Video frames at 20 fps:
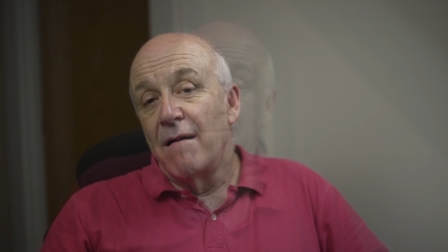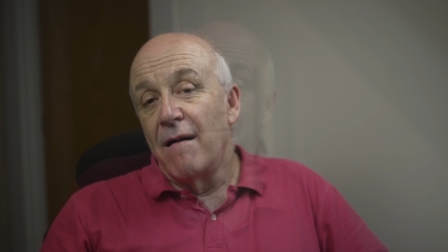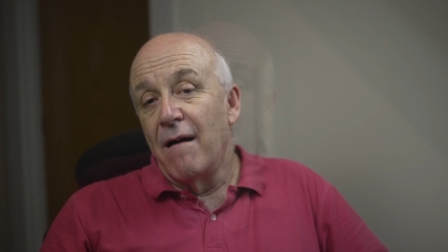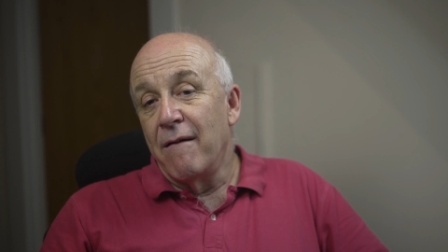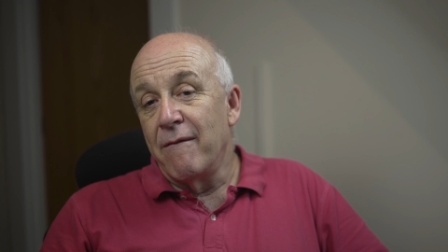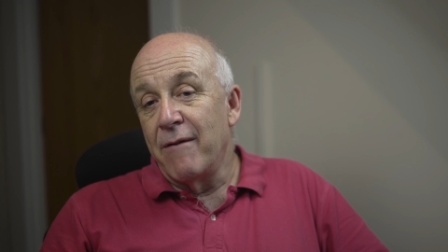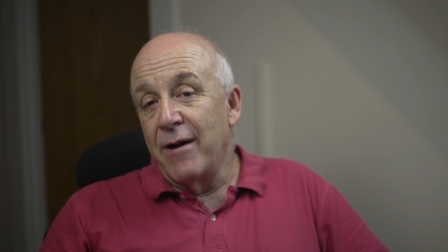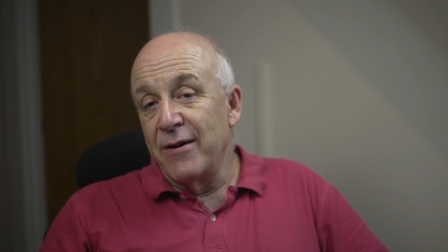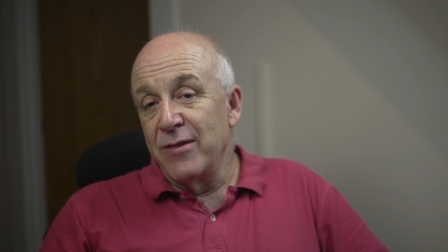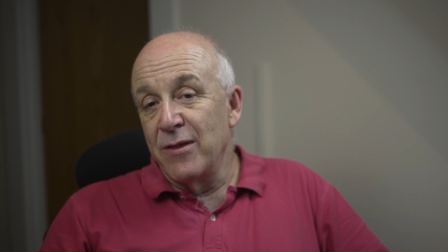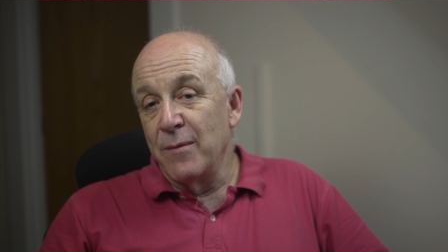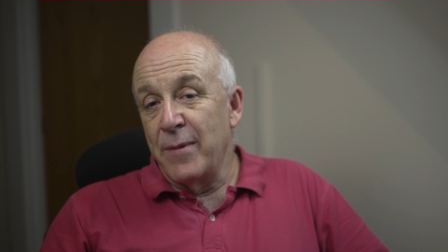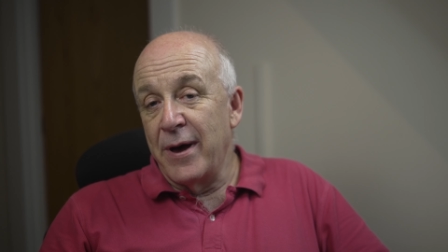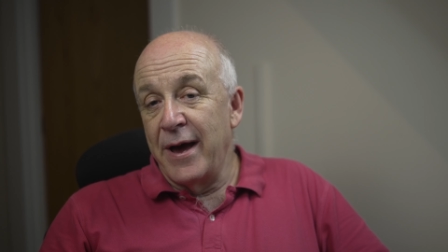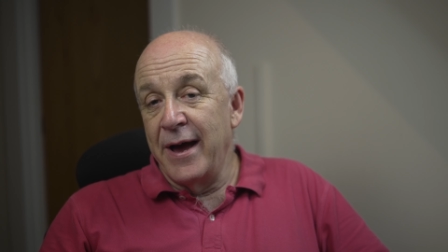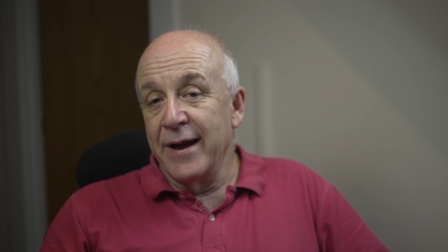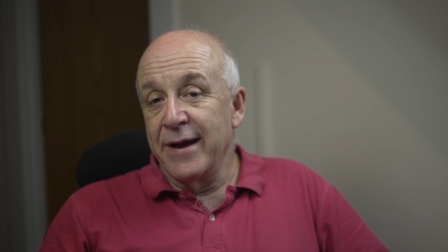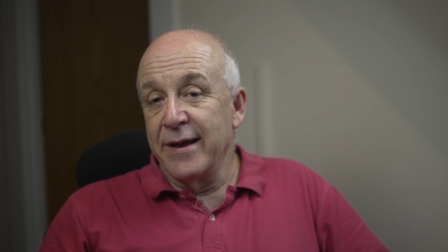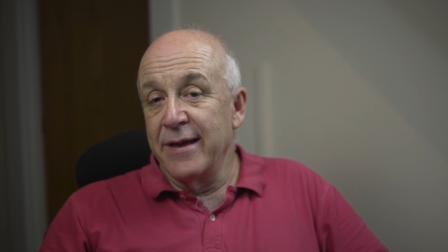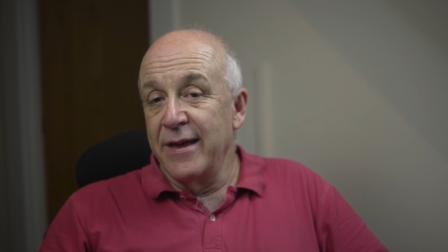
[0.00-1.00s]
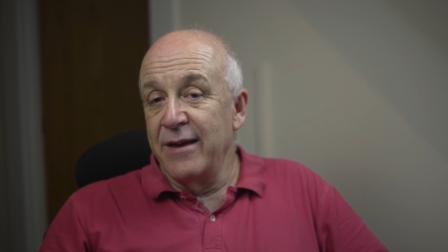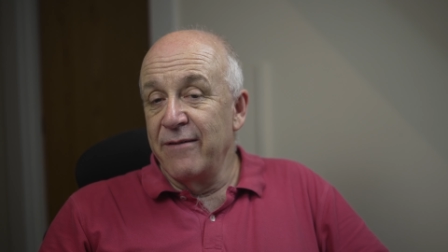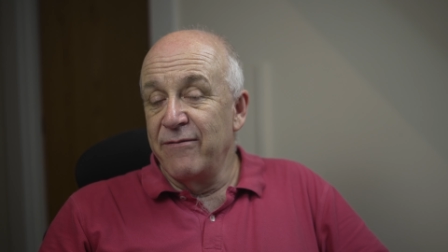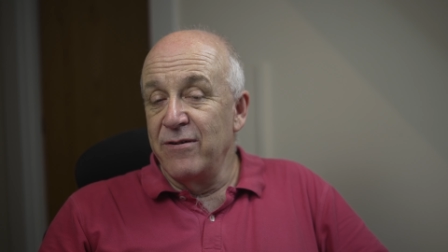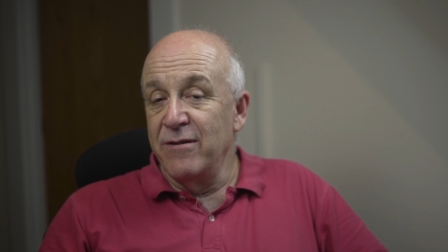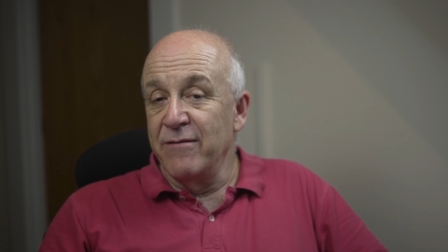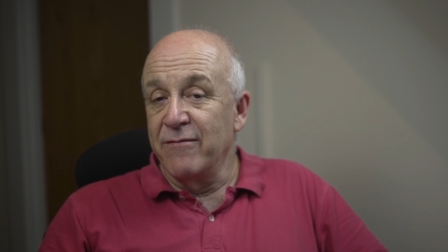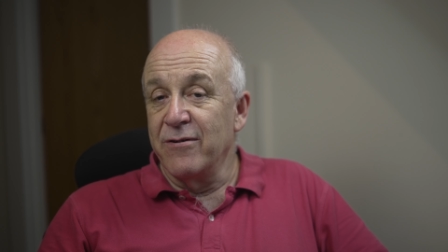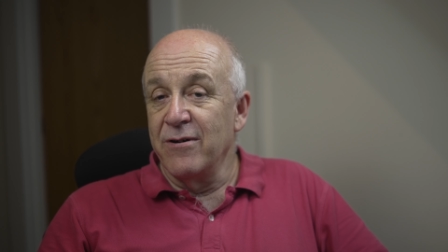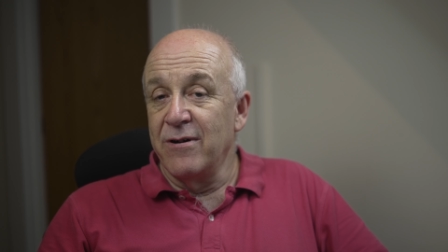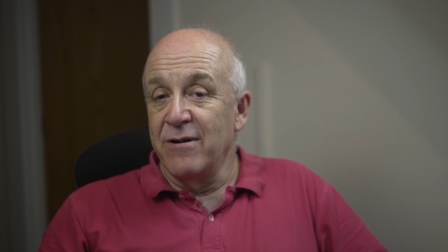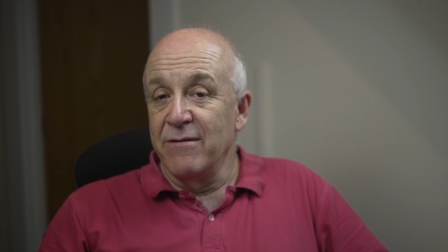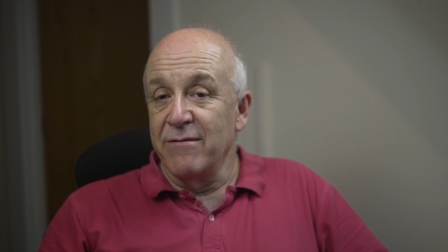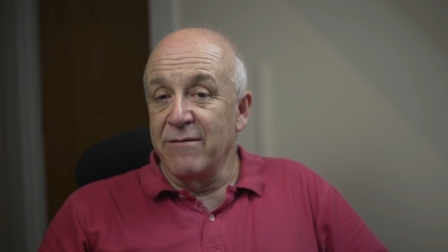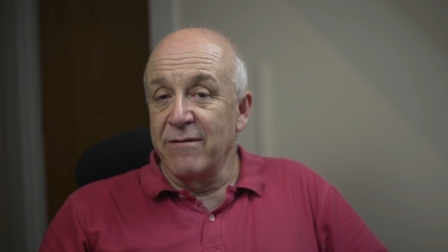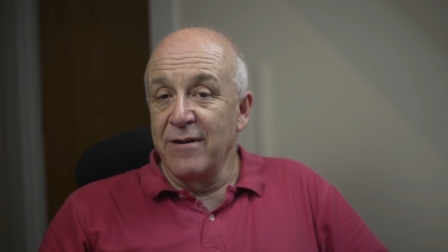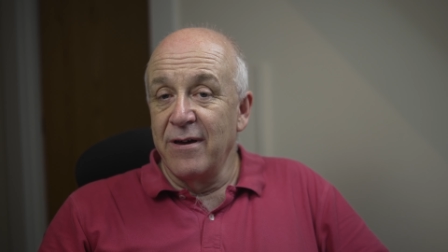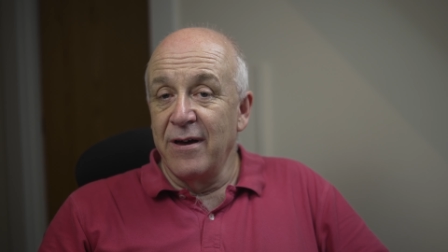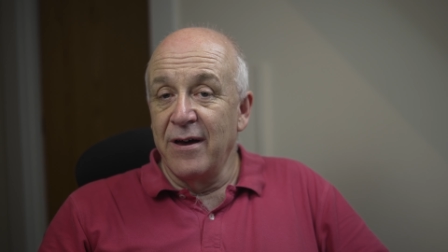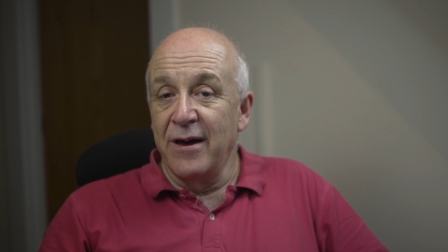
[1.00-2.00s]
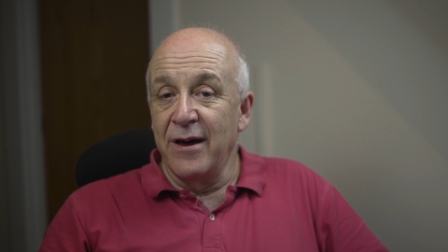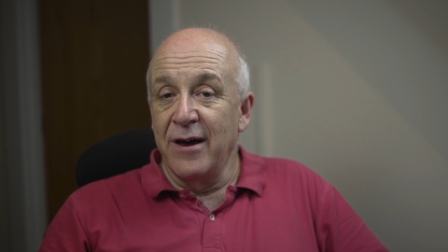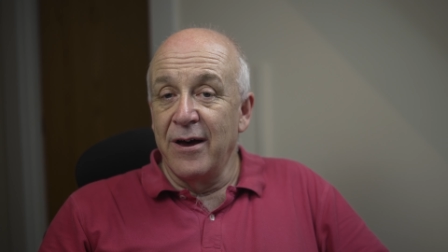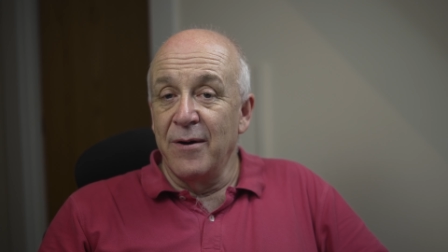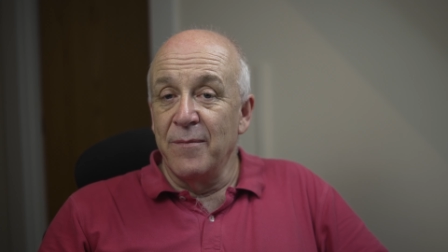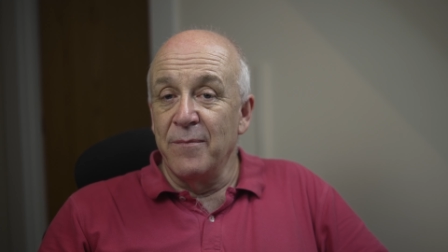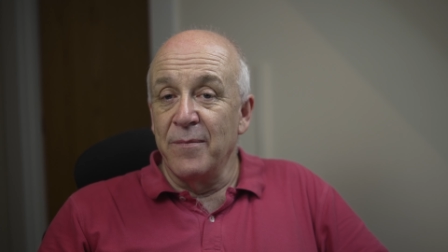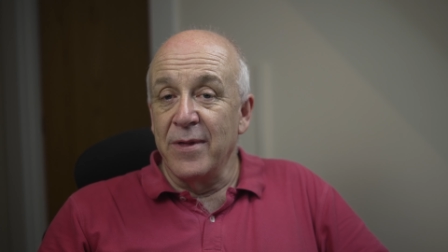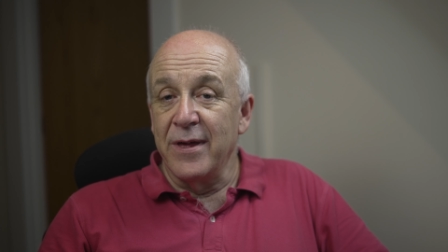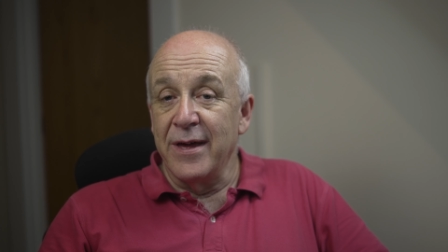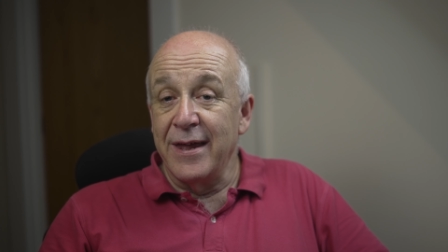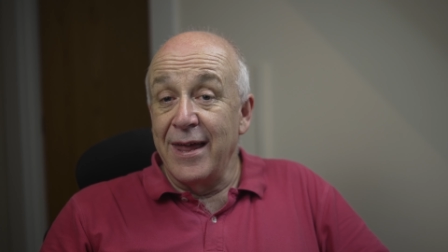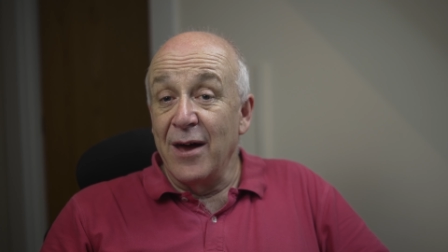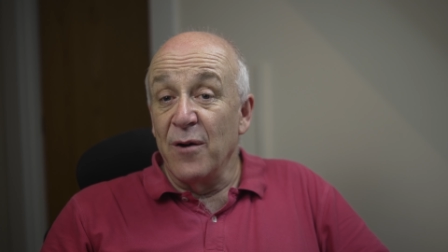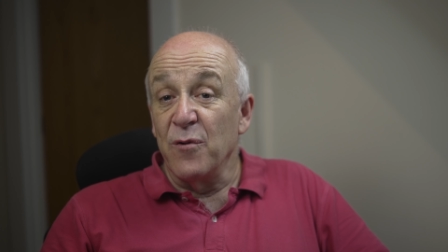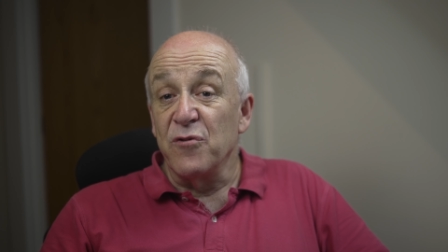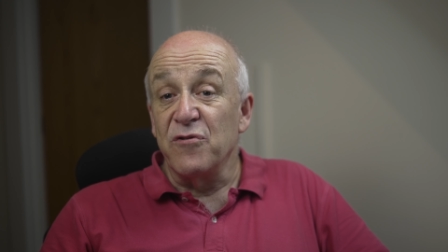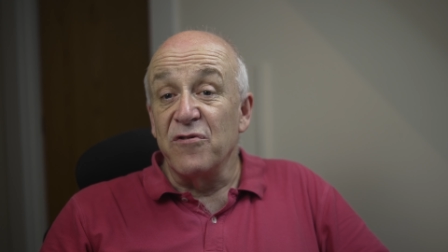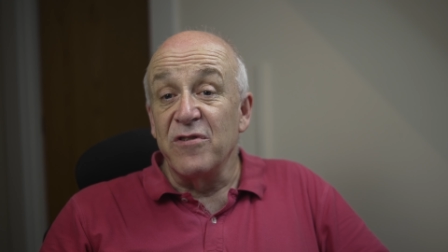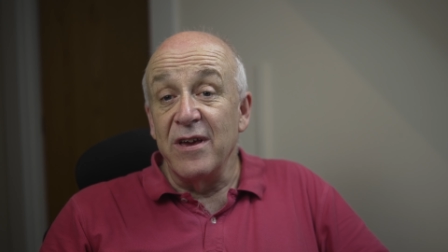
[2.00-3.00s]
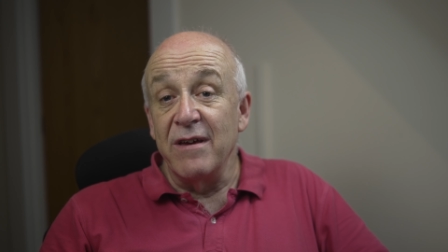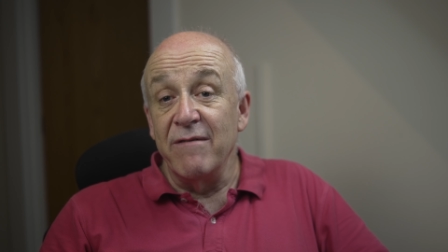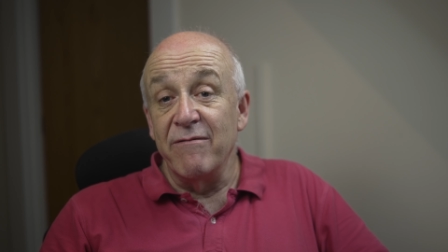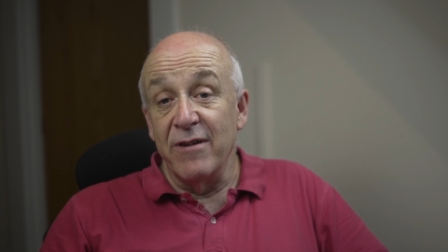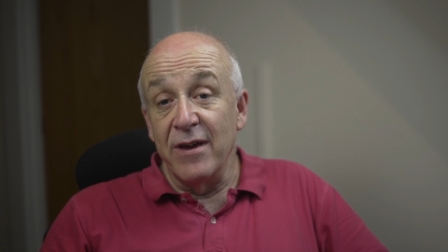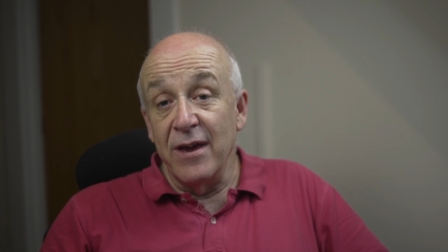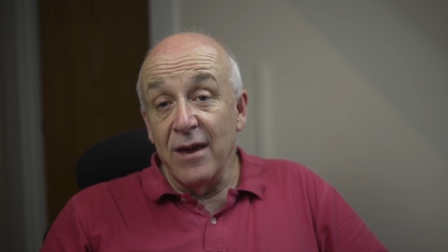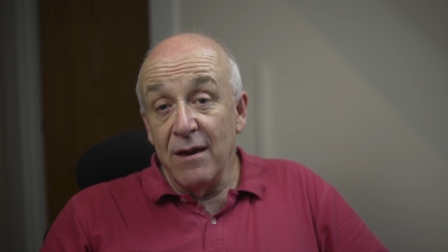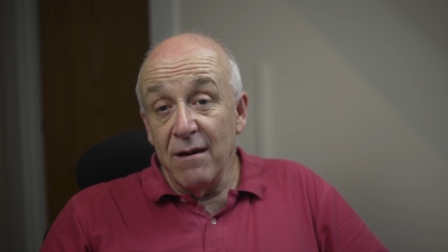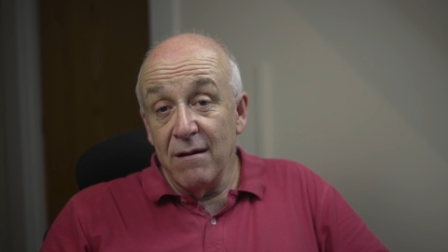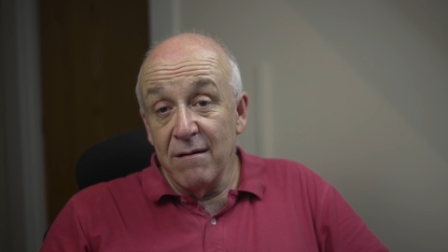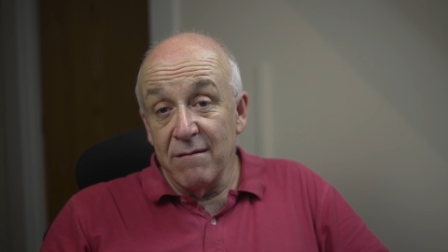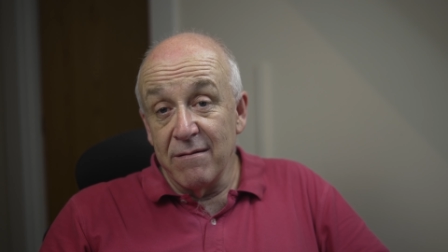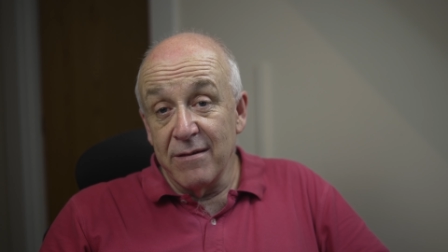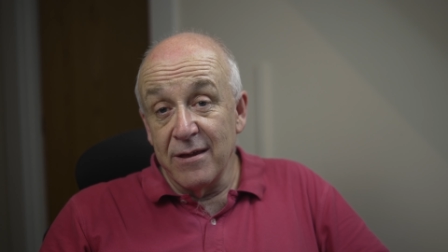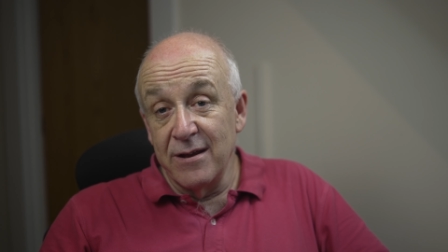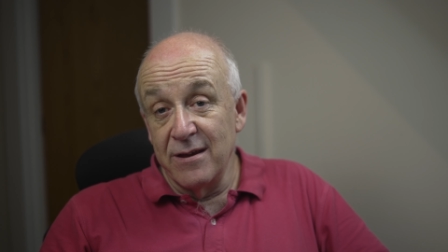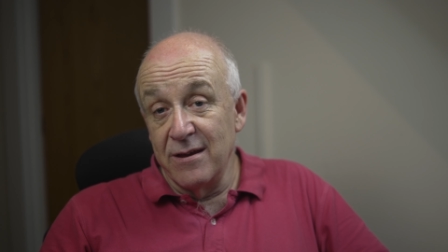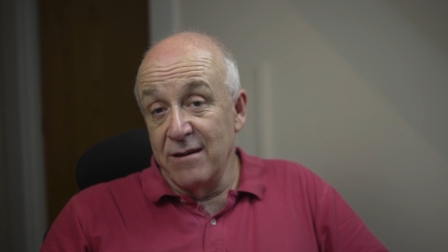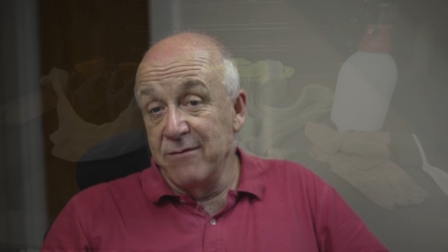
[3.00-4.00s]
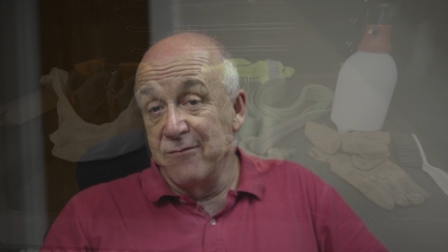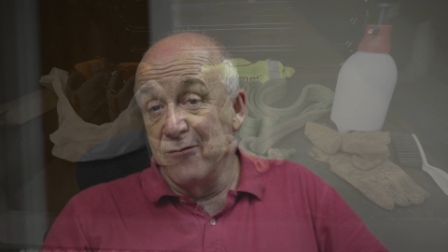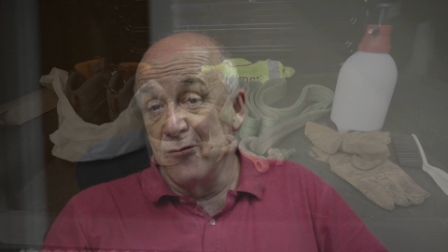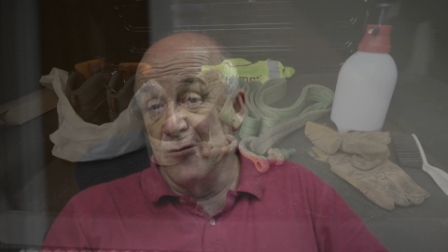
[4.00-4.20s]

Around the back, if you've got an LCV, then you've